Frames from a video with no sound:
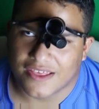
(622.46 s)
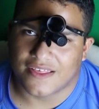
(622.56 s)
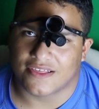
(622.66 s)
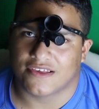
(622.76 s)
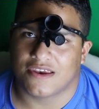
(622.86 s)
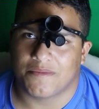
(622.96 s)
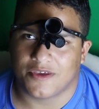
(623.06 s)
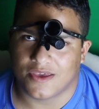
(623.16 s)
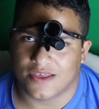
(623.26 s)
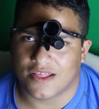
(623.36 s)
that's gonna
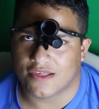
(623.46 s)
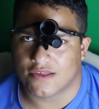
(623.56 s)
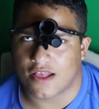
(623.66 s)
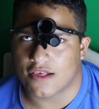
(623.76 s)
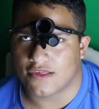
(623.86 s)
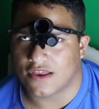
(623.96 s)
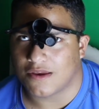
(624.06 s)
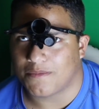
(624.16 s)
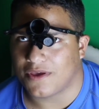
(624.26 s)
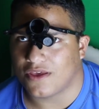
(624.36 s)
be
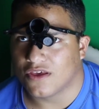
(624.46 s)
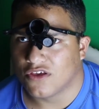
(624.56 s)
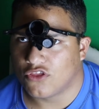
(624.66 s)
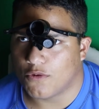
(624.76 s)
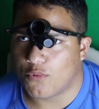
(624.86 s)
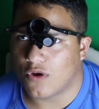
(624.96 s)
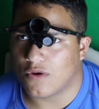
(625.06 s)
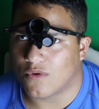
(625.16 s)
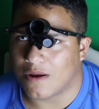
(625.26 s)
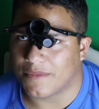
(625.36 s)
the
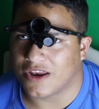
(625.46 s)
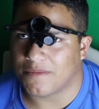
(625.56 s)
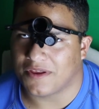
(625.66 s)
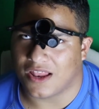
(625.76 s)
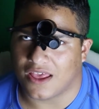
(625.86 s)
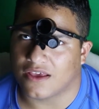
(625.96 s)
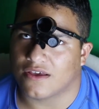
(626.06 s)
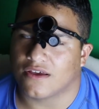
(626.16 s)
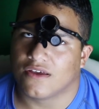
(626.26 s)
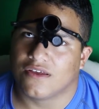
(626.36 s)
point where I'm gonna be like,